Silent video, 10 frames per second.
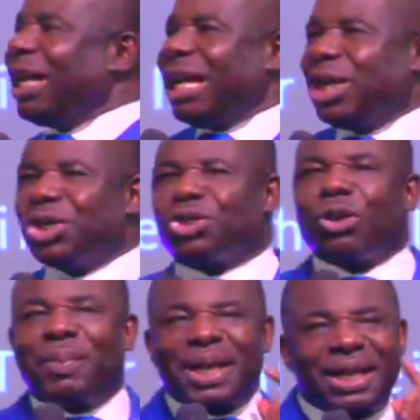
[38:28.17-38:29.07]
he used
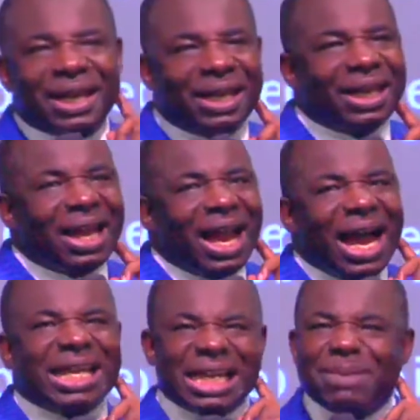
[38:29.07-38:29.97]
to be
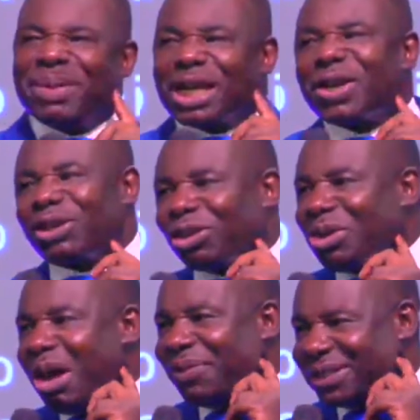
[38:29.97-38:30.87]
an immigration
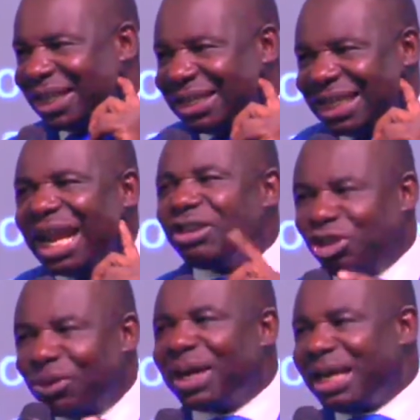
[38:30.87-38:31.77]
officer, the
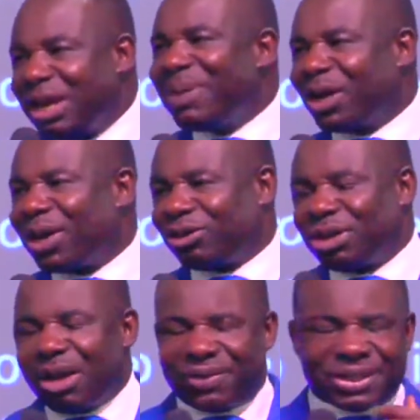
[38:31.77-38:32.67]
Nigerian
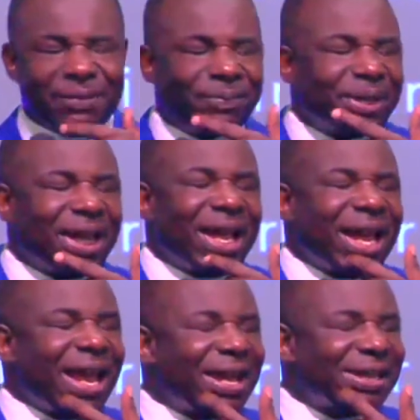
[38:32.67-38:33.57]
immigration officer.
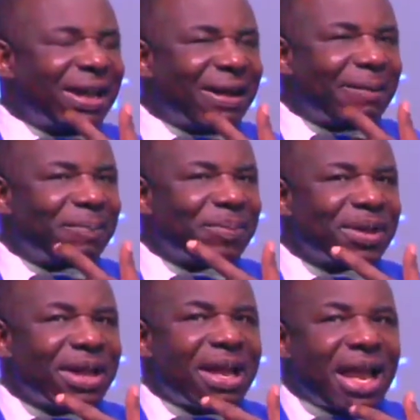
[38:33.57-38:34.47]
And
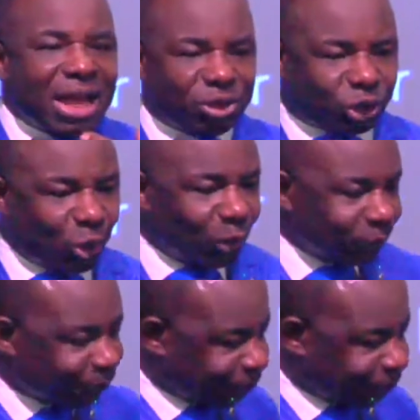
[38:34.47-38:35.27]
so,